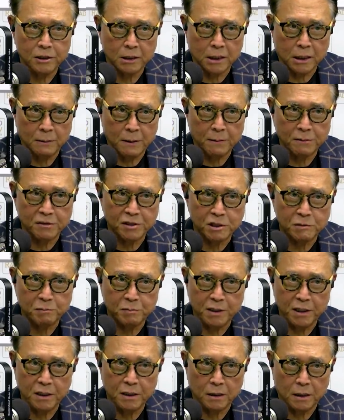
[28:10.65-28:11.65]
to come up to
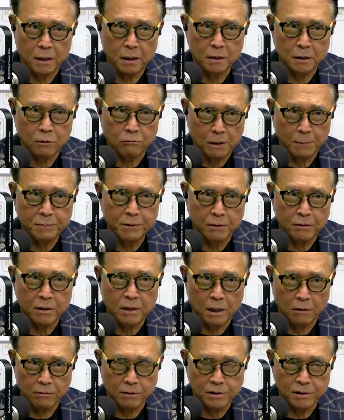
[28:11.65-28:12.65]
speed on
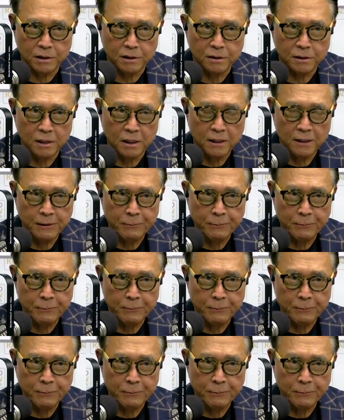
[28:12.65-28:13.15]
cryptocurrencies.